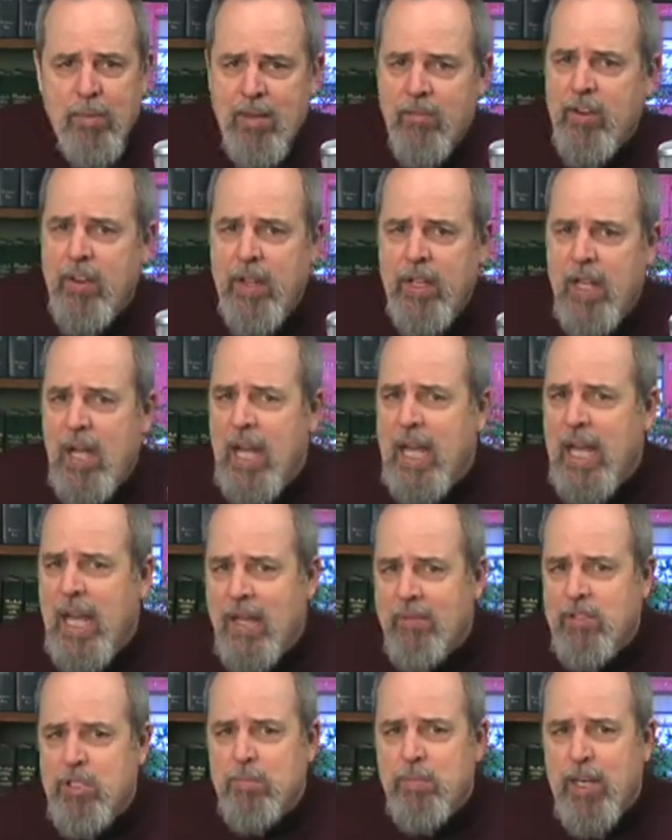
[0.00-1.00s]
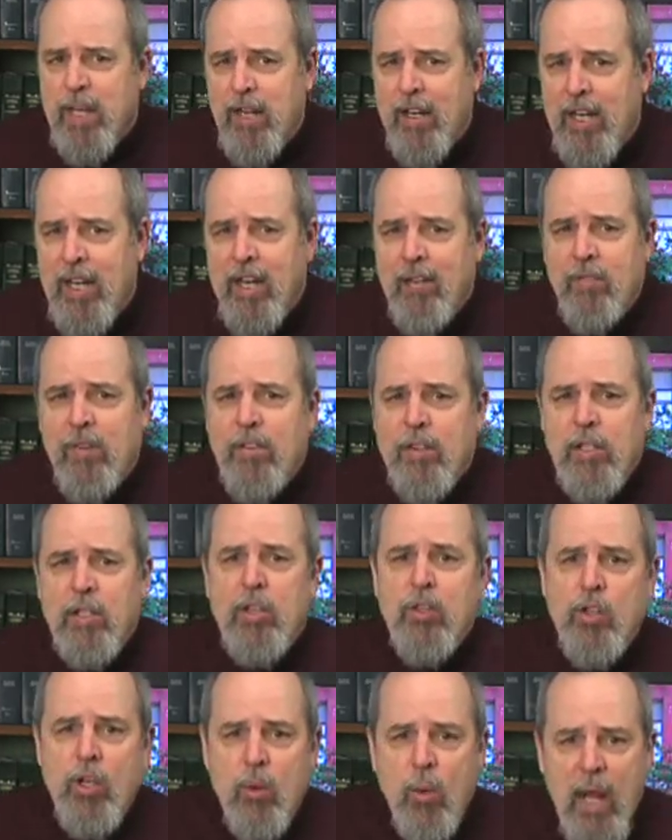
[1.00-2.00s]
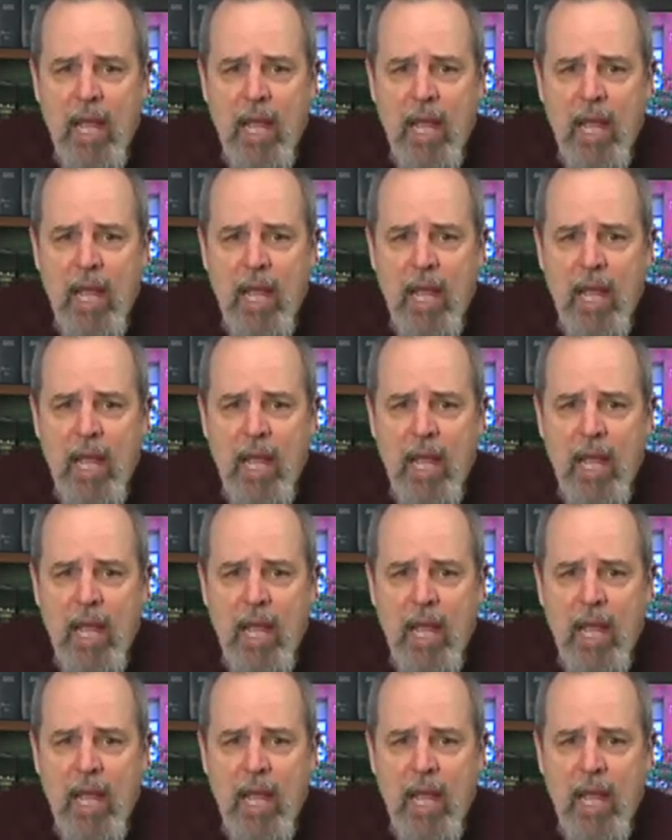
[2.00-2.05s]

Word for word: Everything I have is better than everything that you